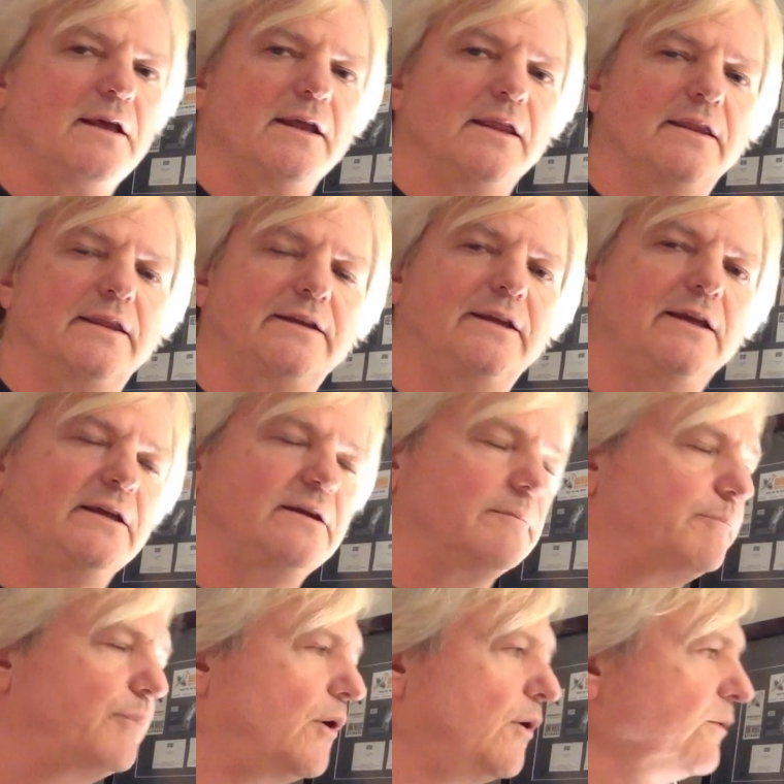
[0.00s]
The key
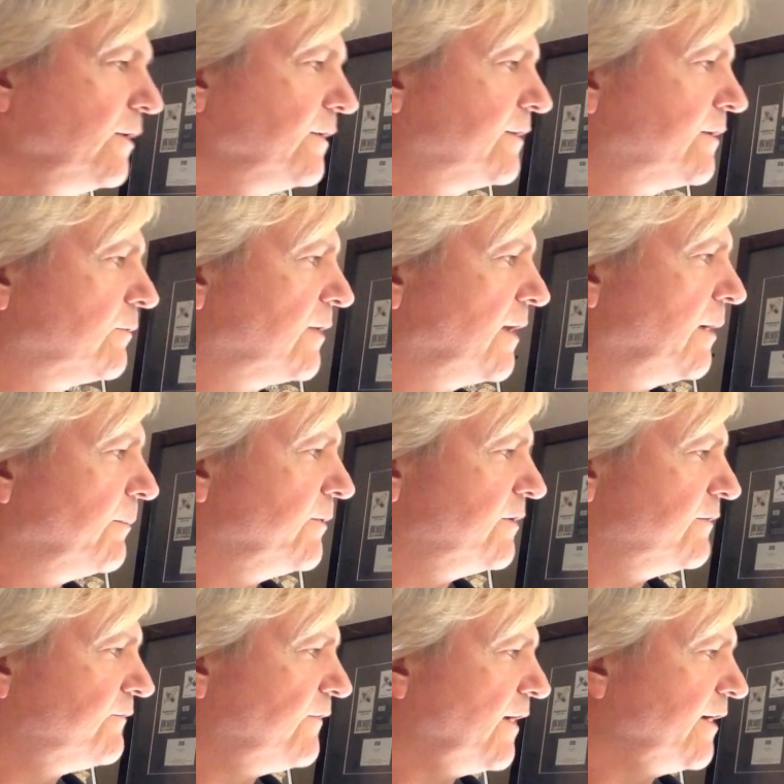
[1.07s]
component that will help you
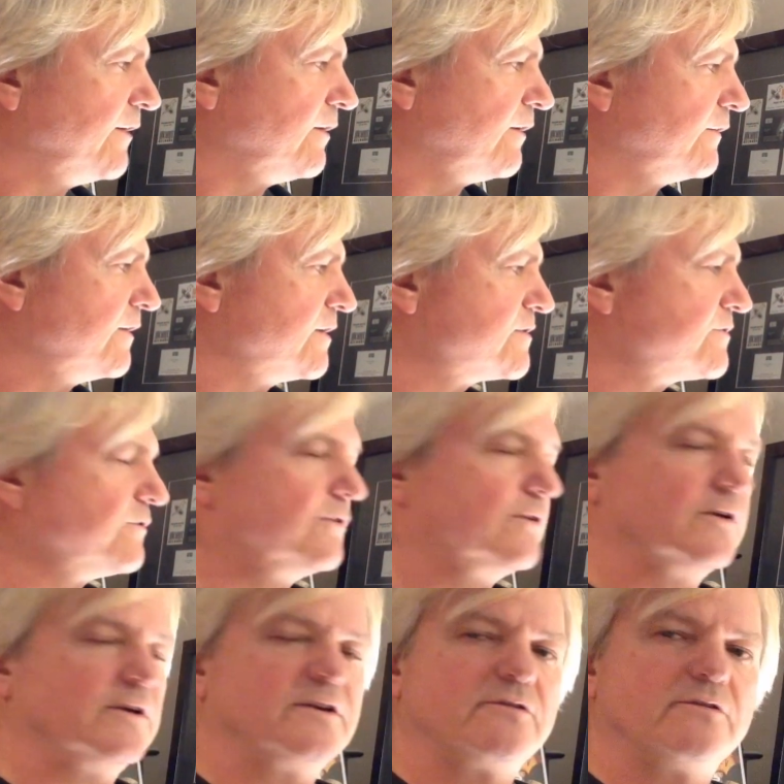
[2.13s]
define all this through your
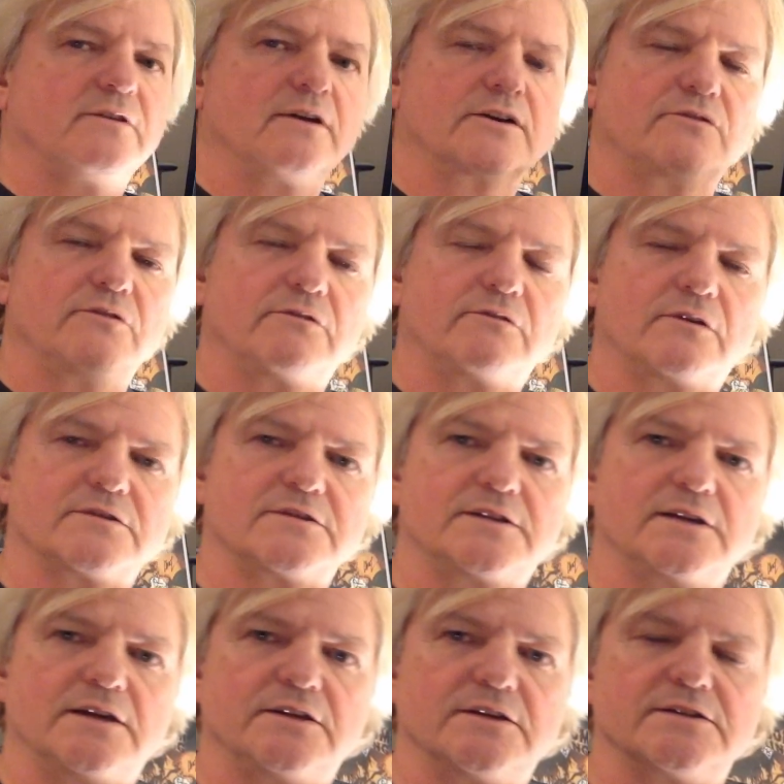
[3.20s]
introductory and growth
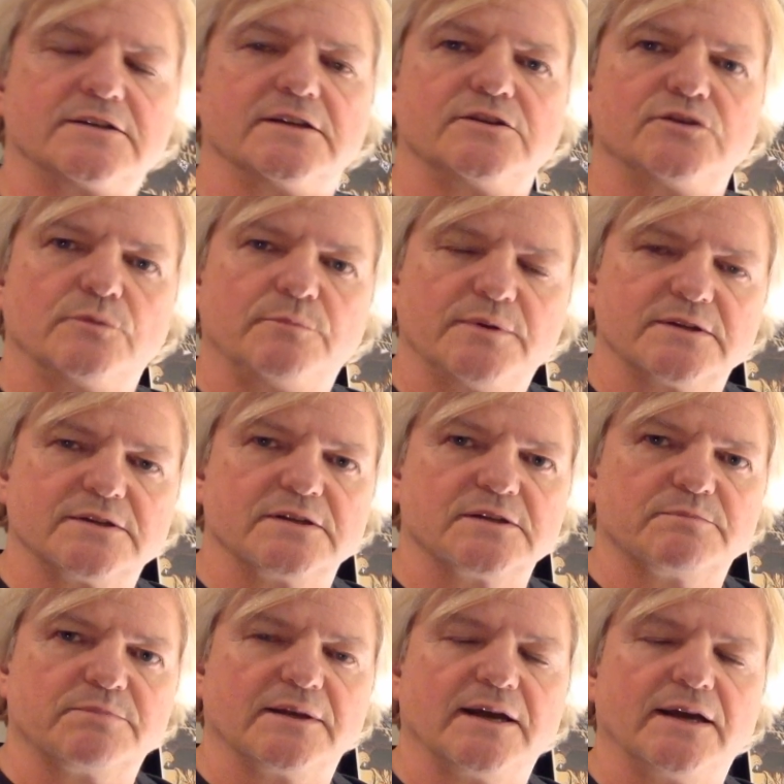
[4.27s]
stages is your business
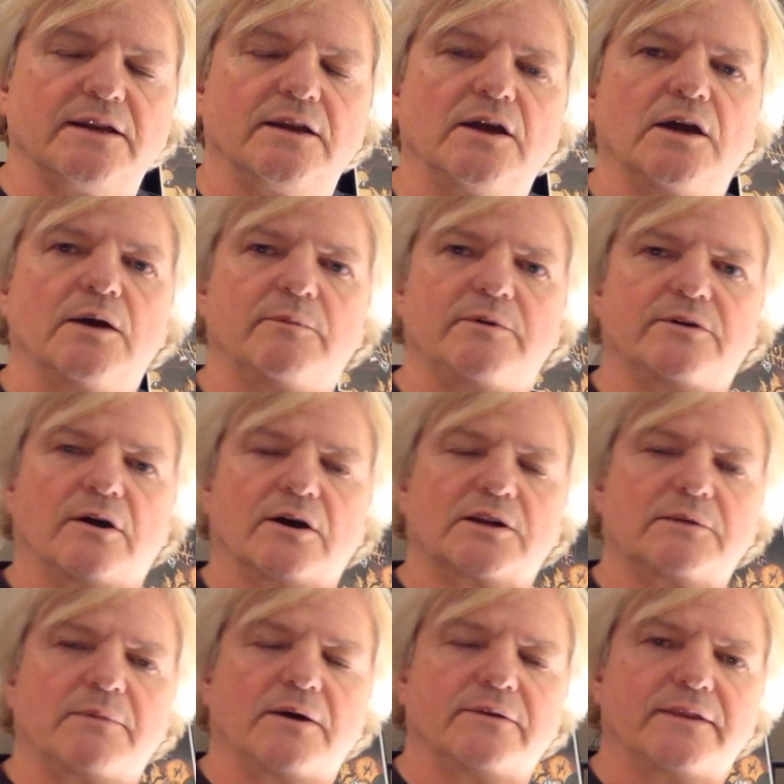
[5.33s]
plan, and we talked
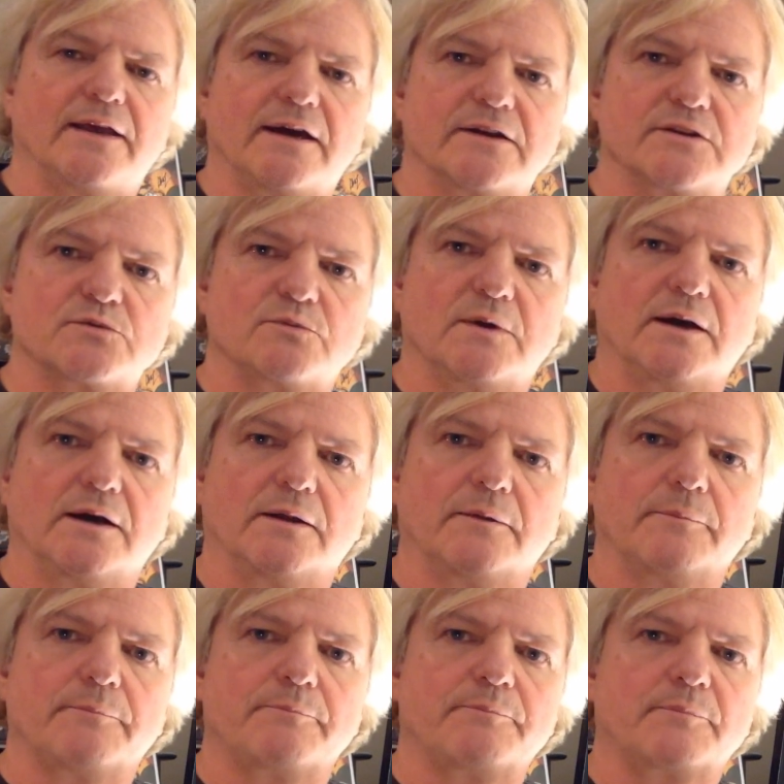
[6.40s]
about that as well.
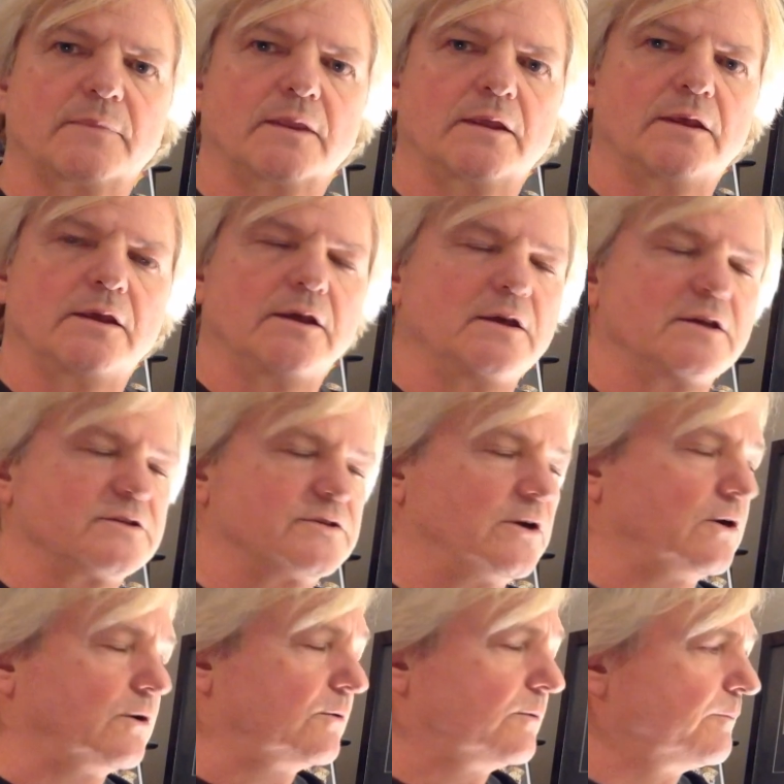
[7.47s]

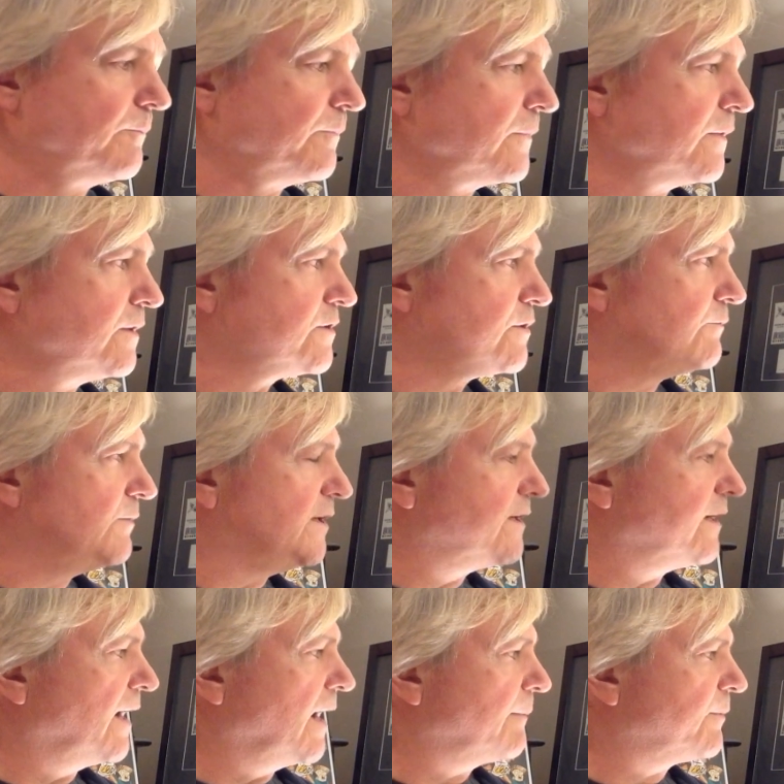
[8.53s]
So, to
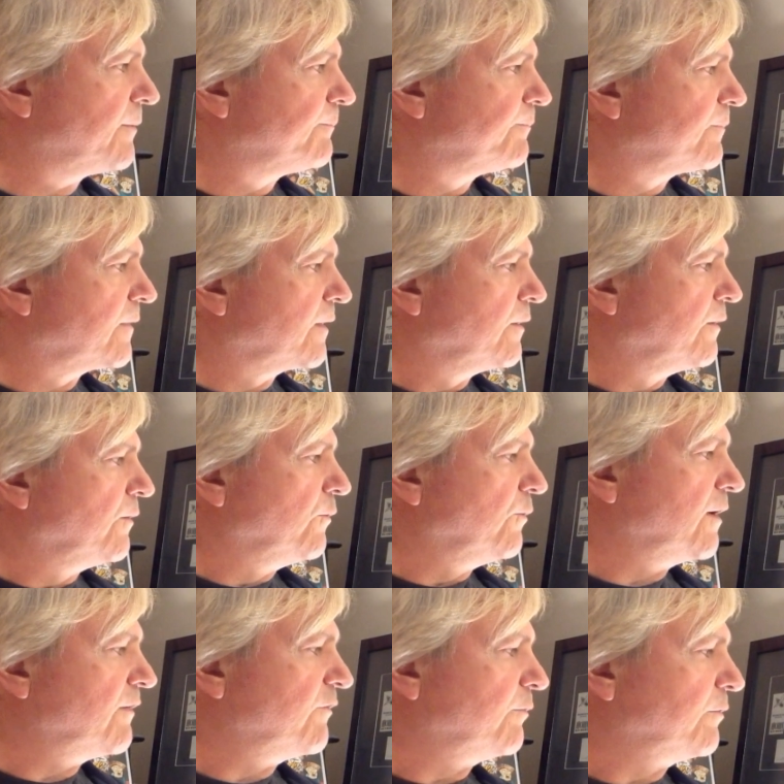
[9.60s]
recap, we
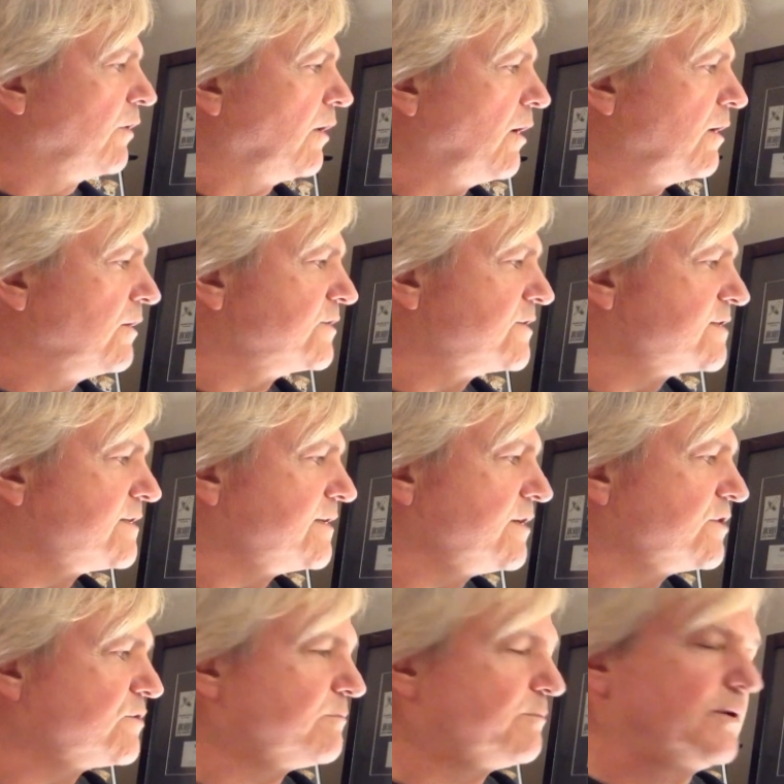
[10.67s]
have a long
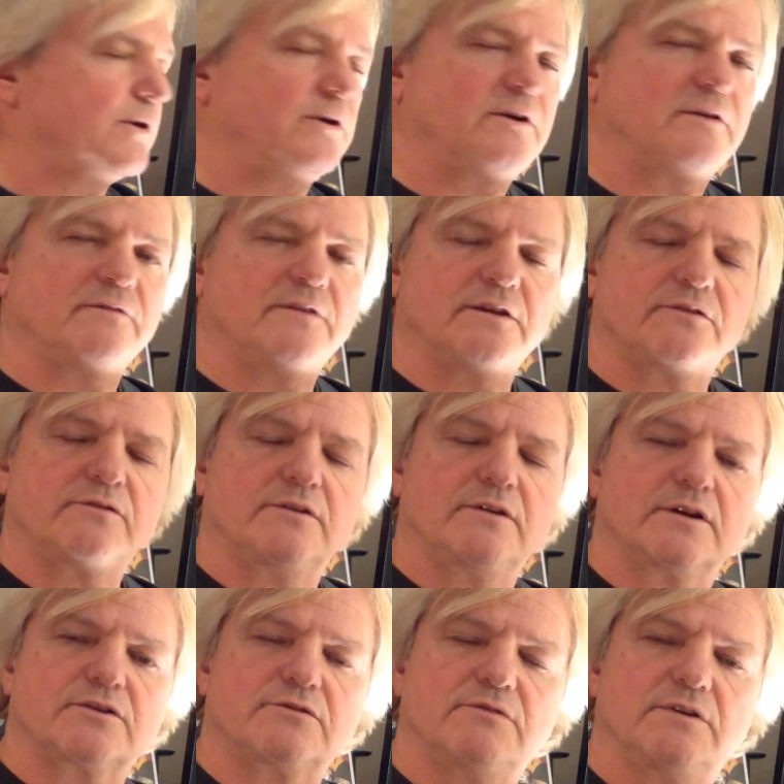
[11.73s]
gestation period of the
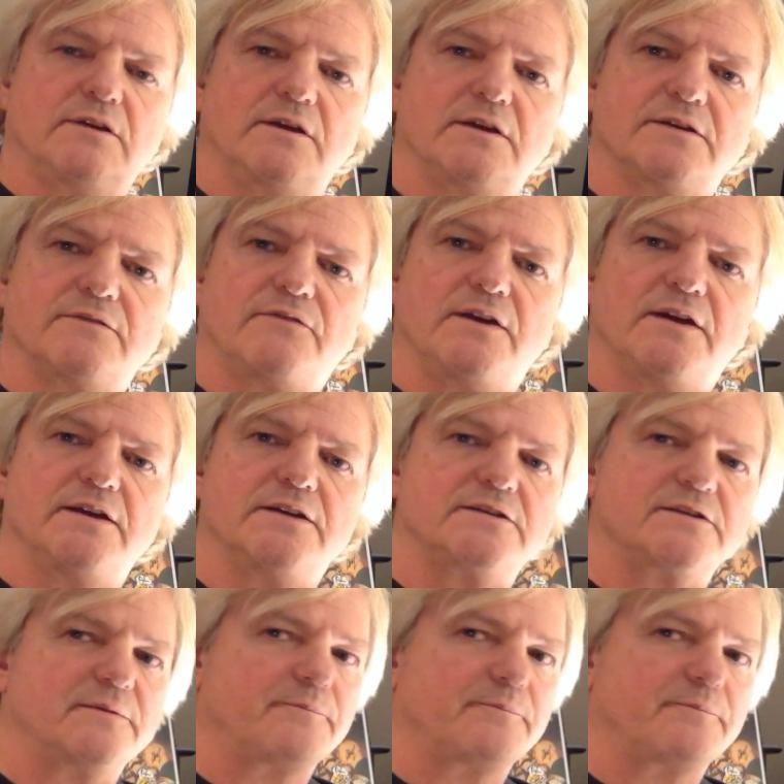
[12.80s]
introductory phase,